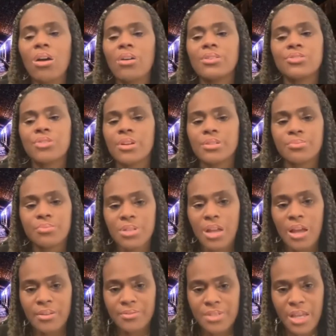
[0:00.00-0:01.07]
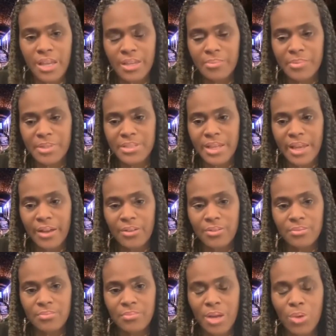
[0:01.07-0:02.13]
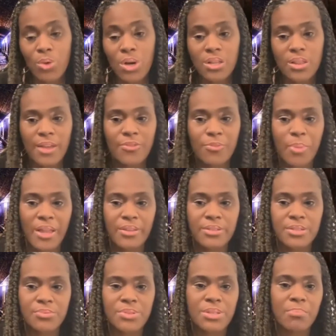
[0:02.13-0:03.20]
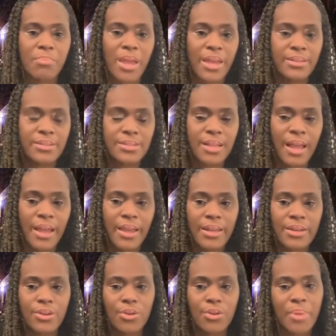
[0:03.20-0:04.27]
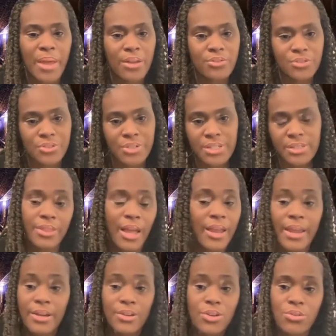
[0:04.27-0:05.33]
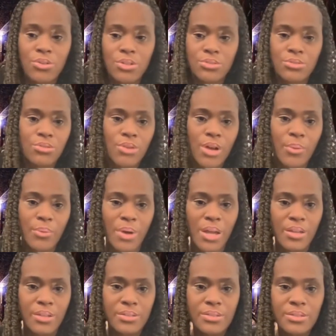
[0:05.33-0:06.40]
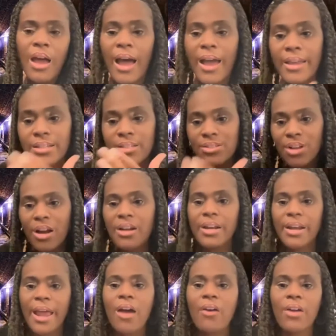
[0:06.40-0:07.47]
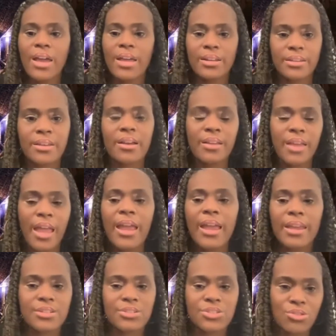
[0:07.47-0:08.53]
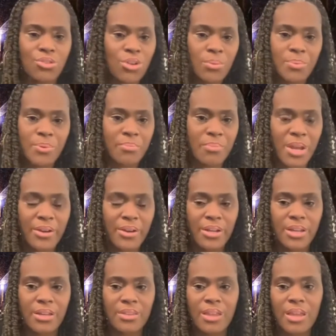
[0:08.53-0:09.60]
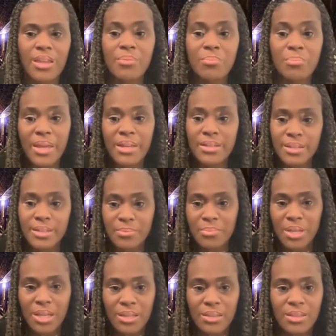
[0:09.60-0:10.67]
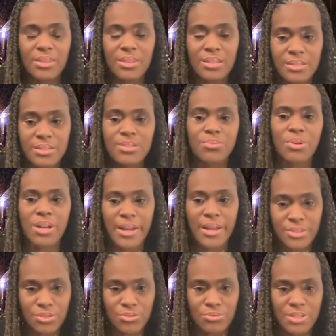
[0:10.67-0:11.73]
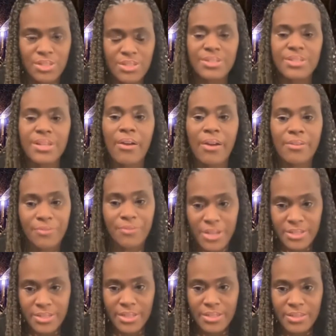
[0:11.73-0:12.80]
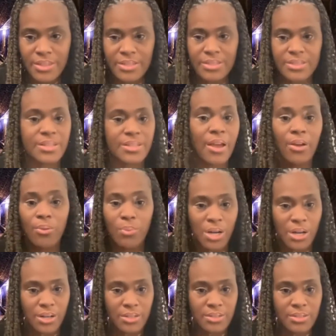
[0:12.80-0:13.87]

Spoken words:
and drugs would not have taken me down. My work life balance was a mess. I had no boundaries. I had no clue who I was. I started out at a young age in corporate America. They embedded in me that this is what I do, this is how I fix it, and this is how it works.